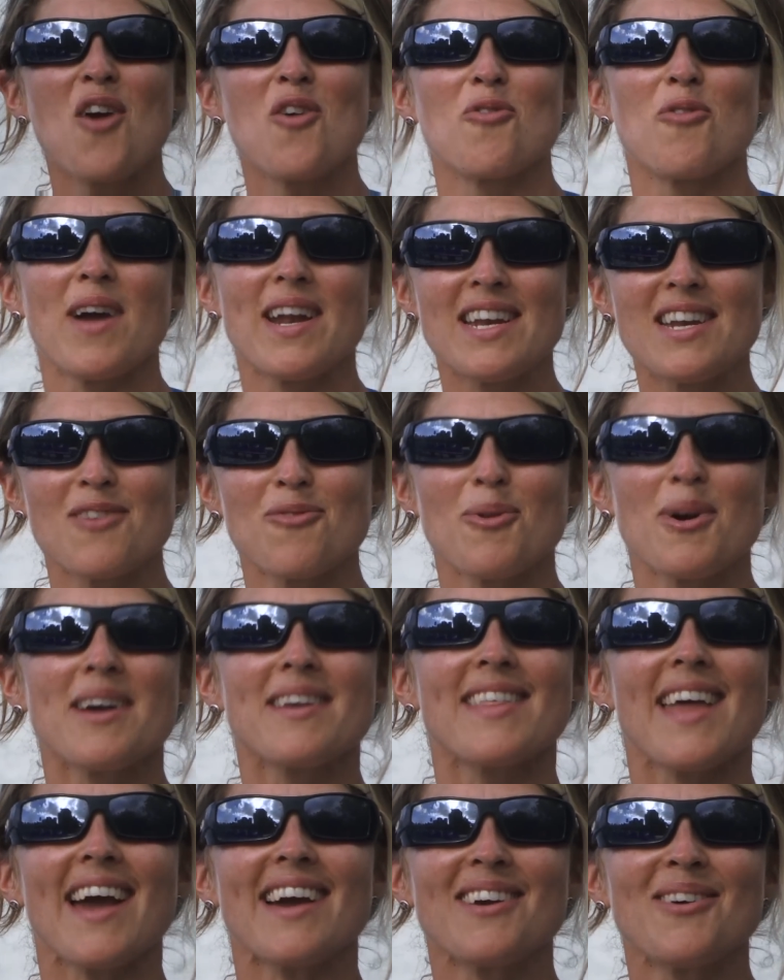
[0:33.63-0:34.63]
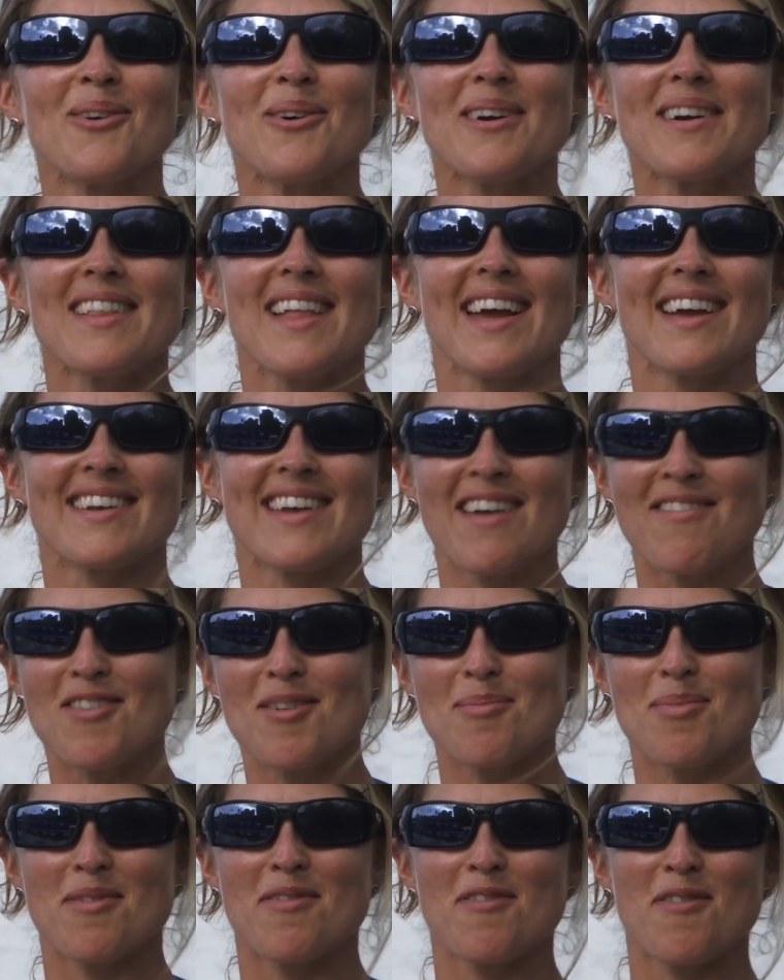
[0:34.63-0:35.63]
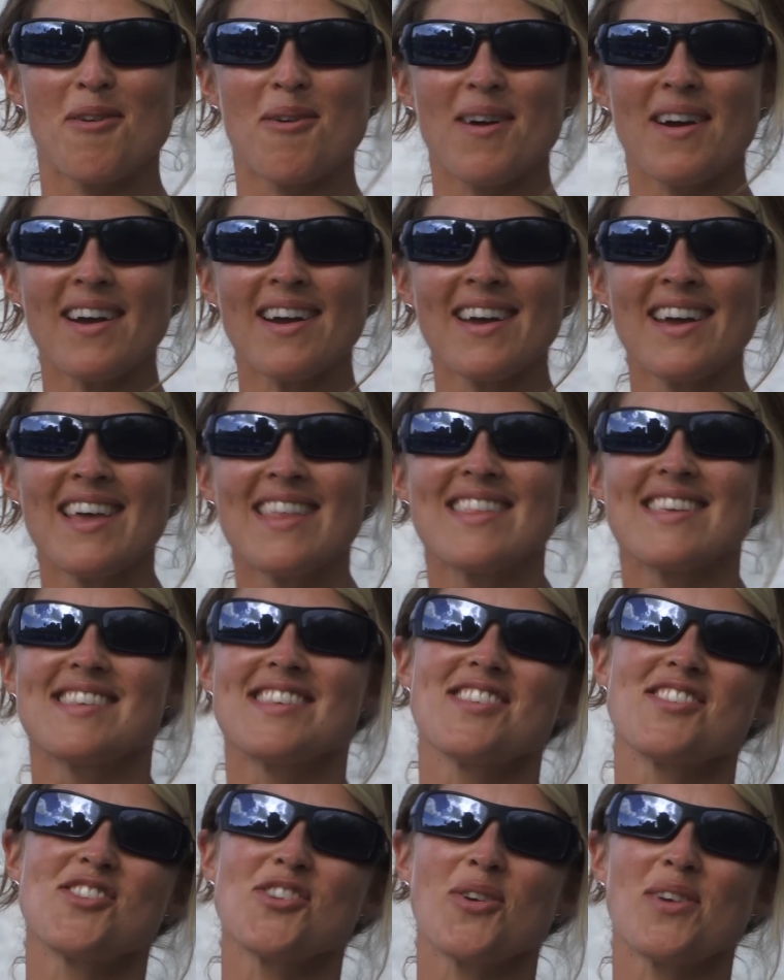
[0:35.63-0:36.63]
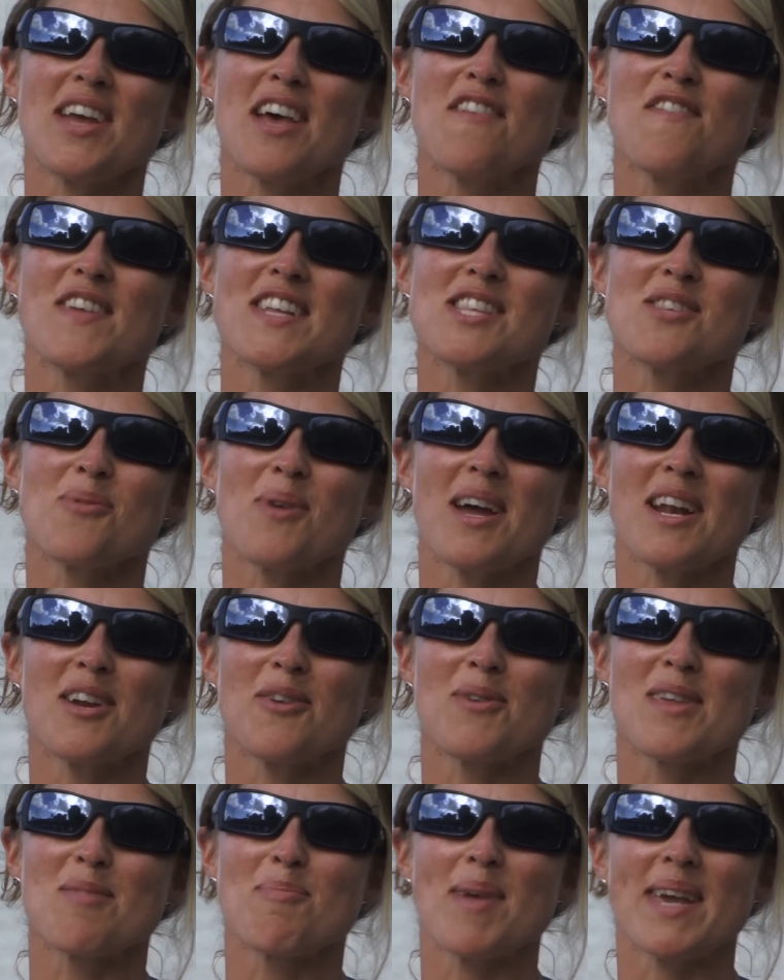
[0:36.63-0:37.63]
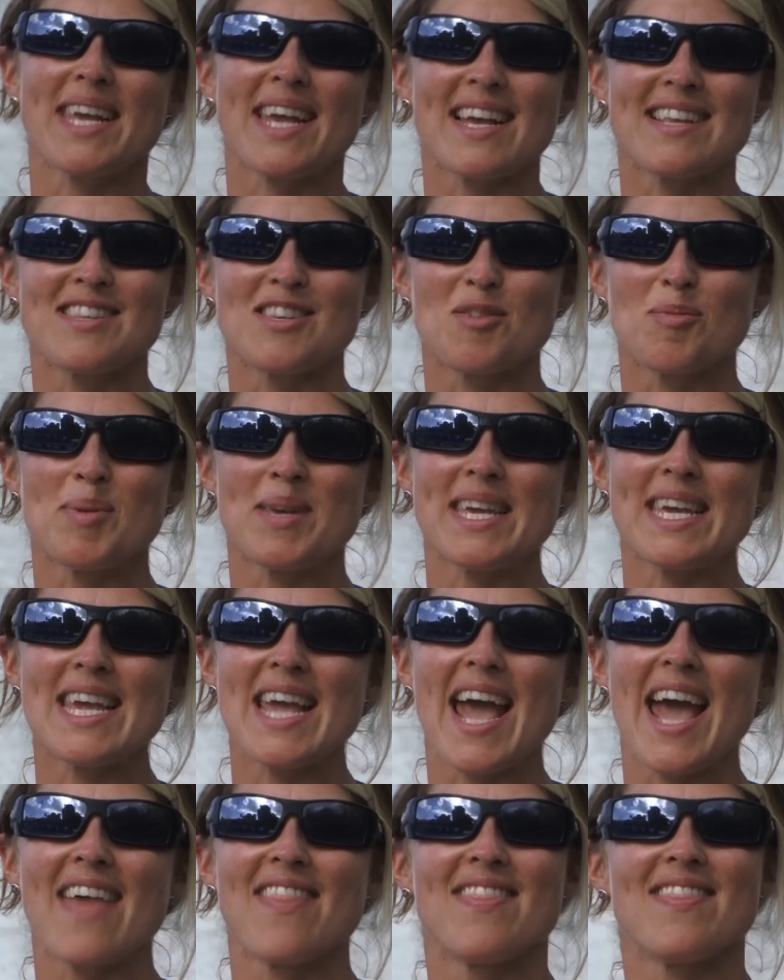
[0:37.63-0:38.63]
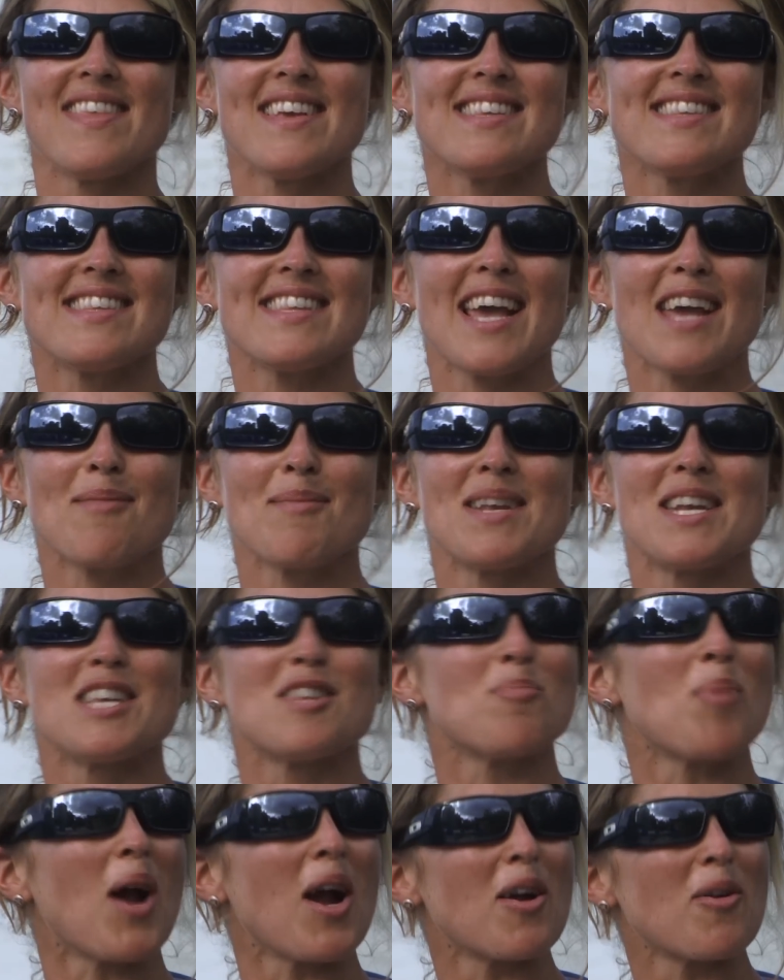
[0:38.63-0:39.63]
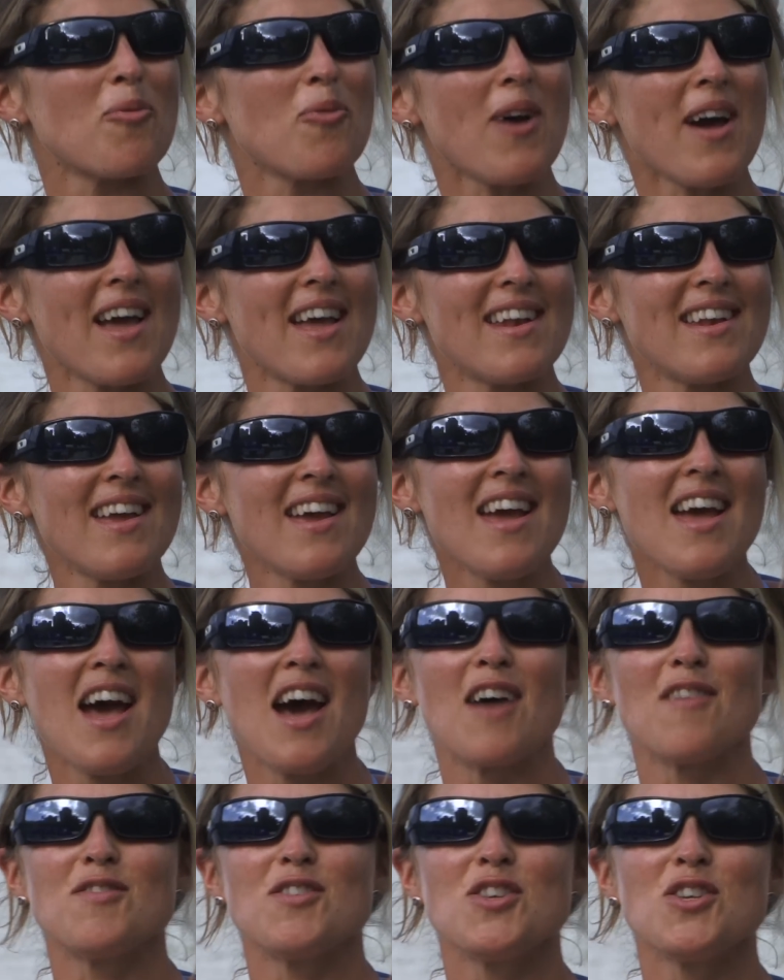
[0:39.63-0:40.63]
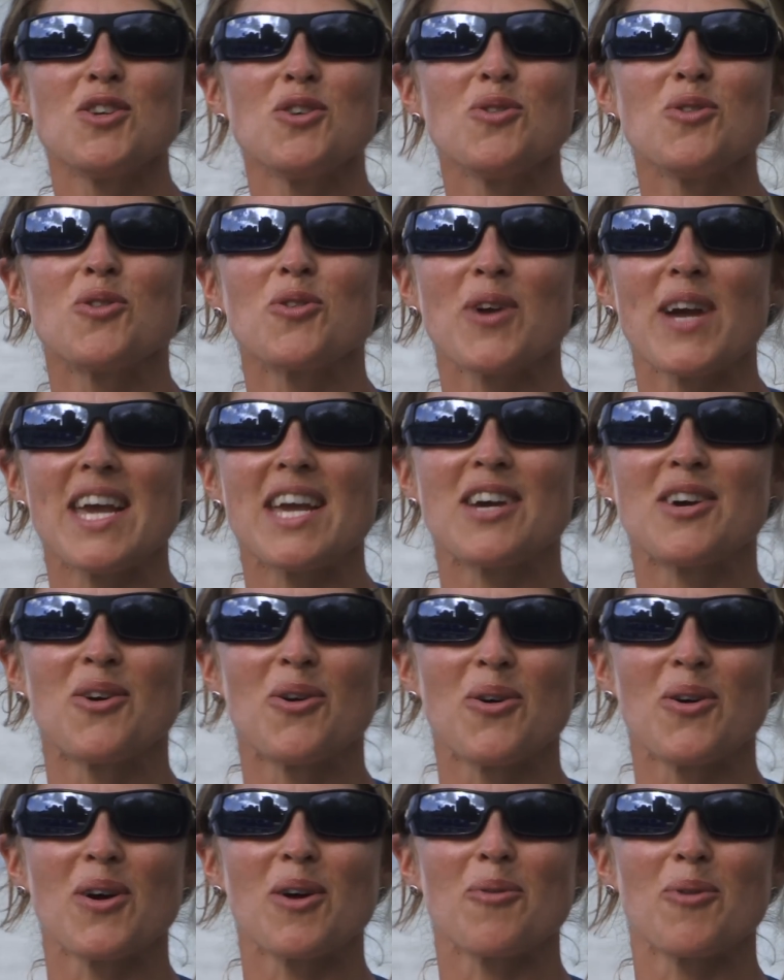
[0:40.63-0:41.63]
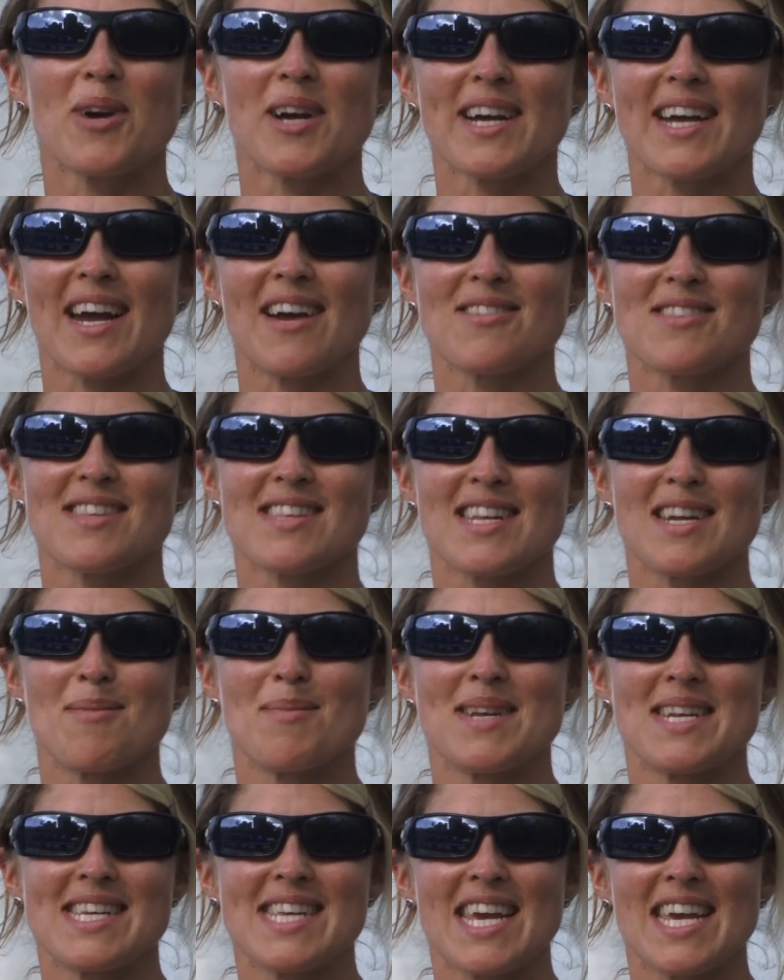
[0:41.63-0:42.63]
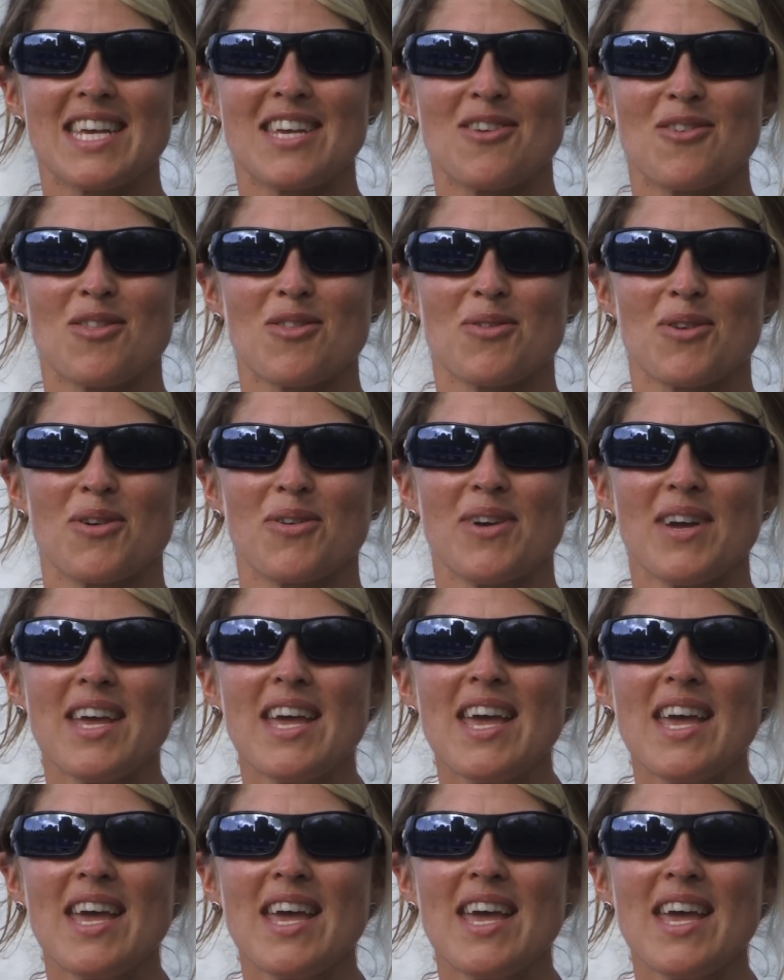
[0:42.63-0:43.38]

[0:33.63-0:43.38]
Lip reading: Ready to work that core like never before? This is Jodelle Fitzwater with Bic SUP, and this segment is part one of two great core workouts that I'm going to take you through.